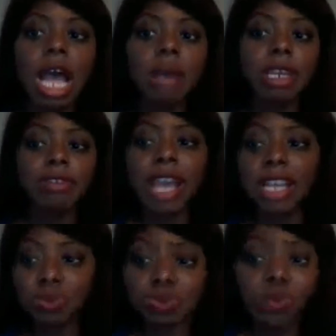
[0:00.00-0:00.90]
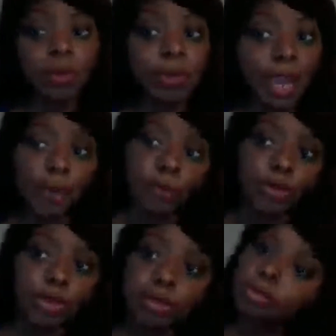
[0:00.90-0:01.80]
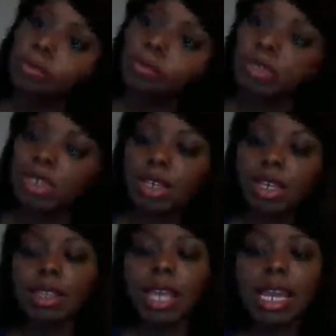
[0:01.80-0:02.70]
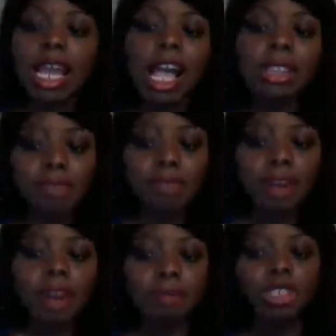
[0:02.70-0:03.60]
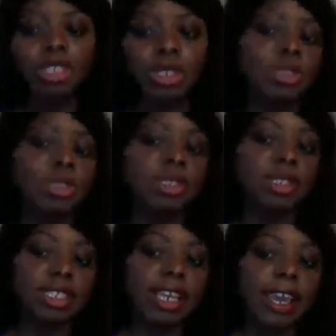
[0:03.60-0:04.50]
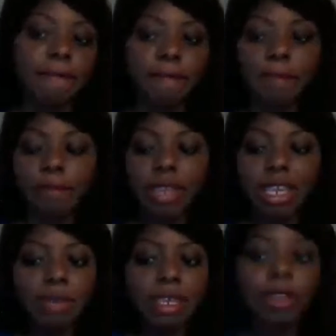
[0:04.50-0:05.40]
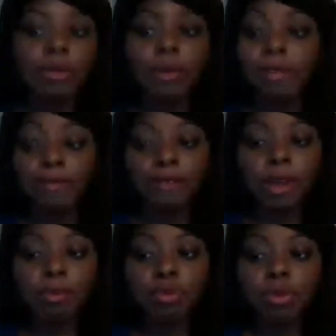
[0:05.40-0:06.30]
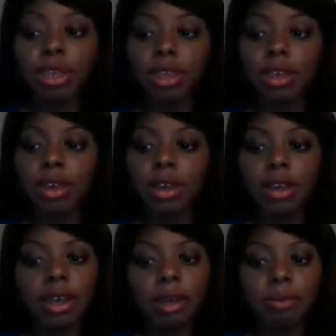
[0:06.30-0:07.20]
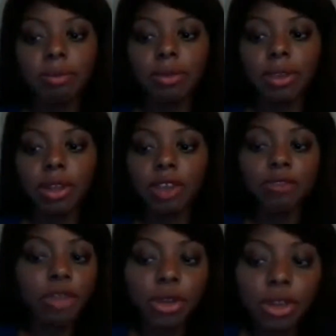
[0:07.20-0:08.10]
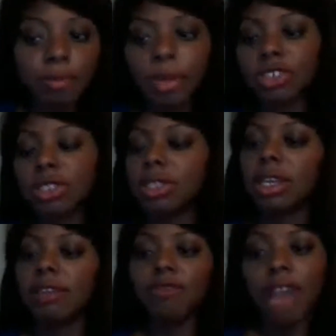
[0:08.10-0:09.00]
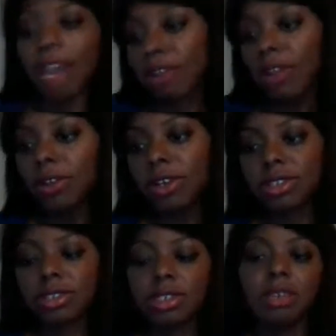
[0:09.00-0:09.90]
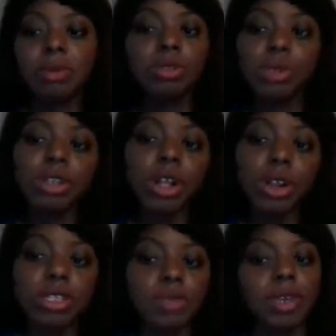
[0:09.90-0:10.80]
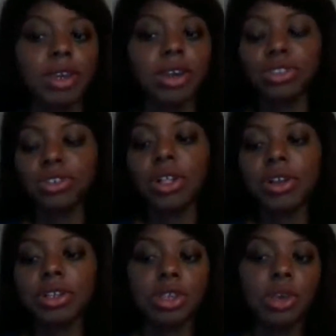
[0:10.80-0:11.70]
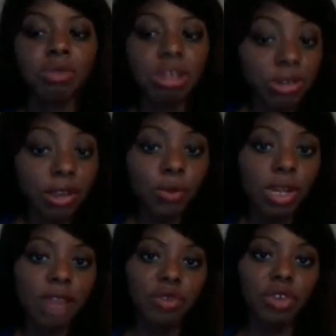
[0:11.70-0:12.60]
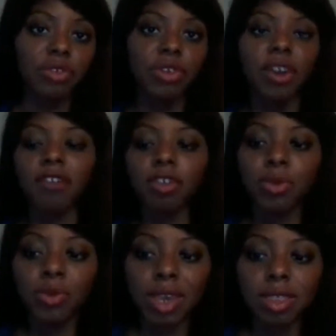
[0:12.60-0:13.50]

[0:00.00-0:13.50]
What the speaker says: If you ask what would be helpful, then I'll leave that up to you to decide. It can be anywhere from, if you're on a budget, then $5, it could be $20, it could be $100, whatever you feel comfortable with,